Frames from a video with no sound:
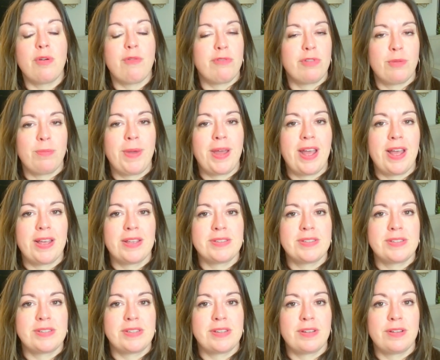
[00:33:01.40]
over the
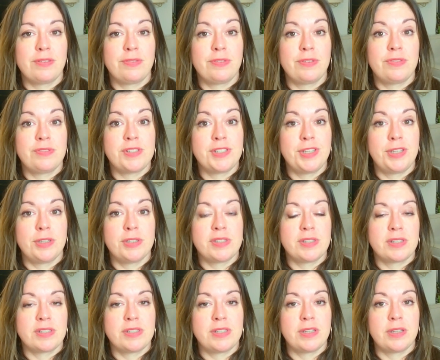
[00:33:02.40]
past 15,
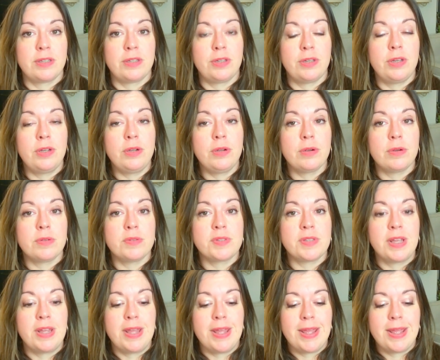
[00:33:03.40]
16
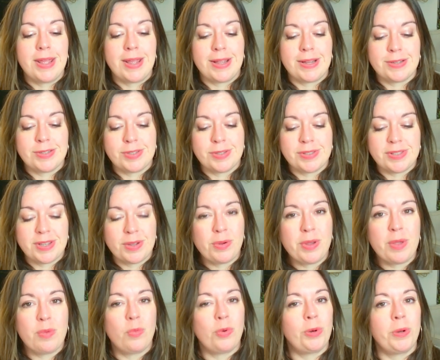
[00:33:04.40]
years and to say,
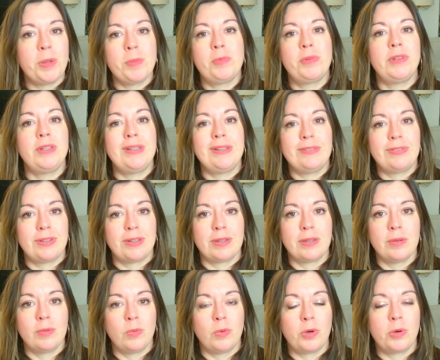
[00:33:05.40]
okay, what do I believe
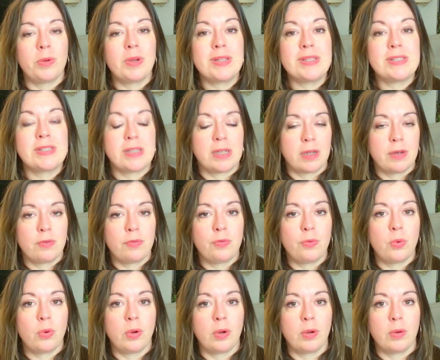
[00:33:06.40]
in? What do I stand
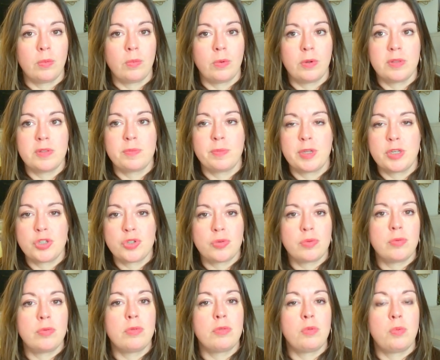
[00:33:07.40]
for? What's my
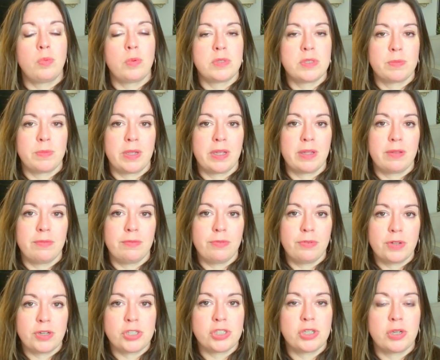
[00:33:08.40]
truth? What's my
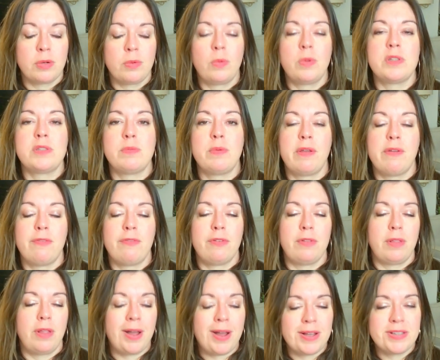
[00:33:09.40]
conviction? What's my
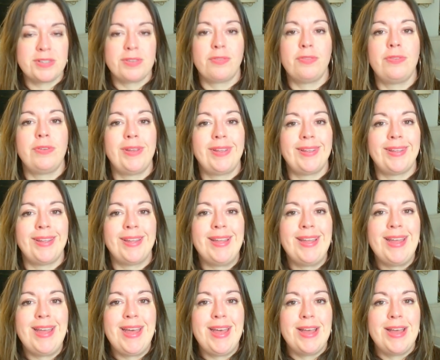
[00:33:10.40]
philosophy?
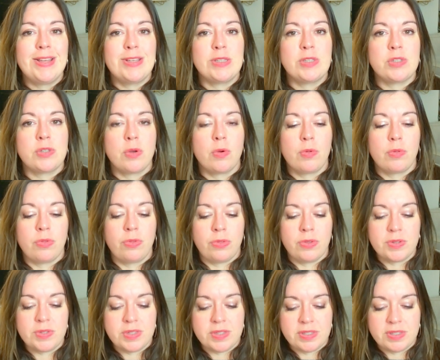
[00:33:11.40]
So
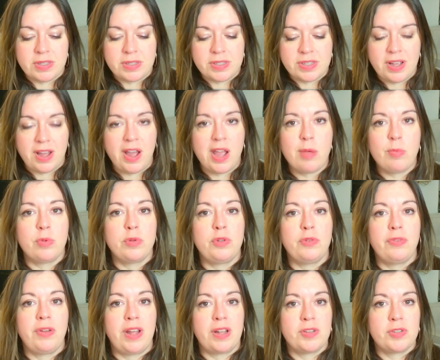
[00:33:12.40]
this is the time when
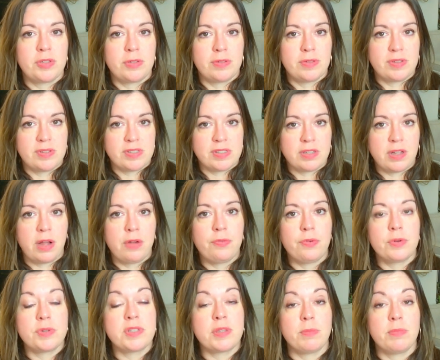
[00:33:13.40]
you've had to
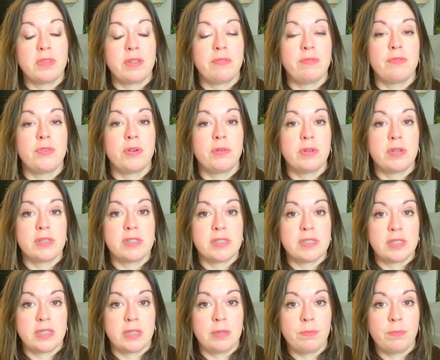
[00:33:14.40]
discover something very
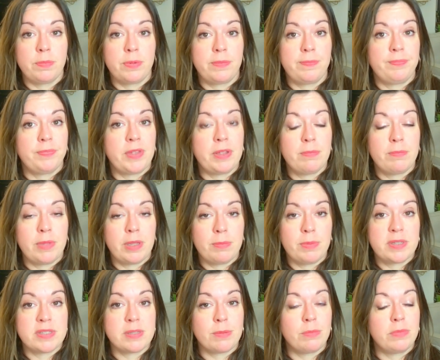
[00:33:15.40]
deep and
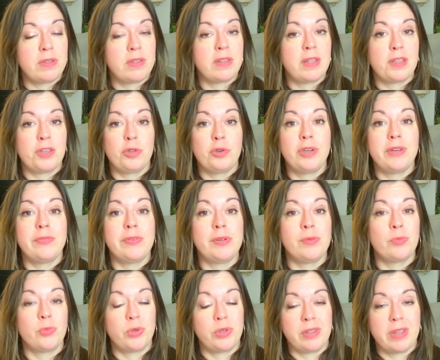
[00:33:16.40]
maybe something that you didn't
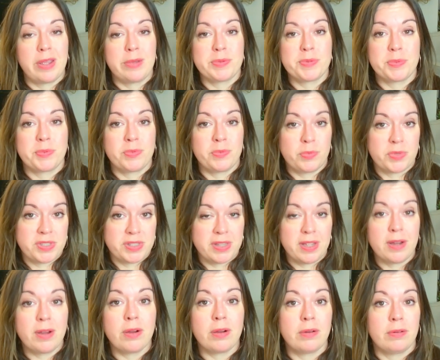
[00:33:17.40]
even realize was
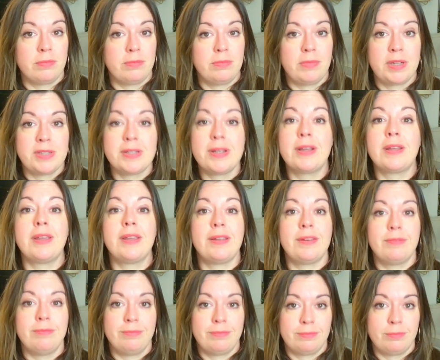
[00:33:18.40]
there a
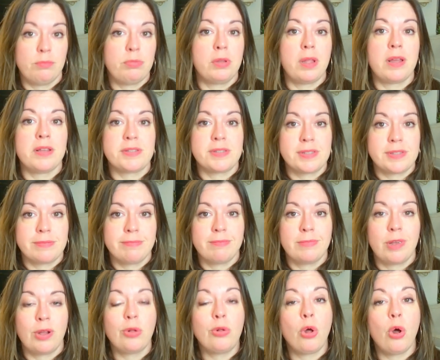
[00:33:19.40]
decade plus
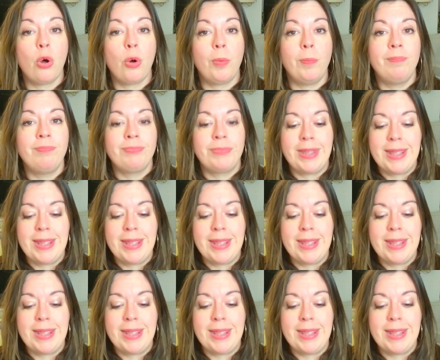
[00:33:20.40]
ago.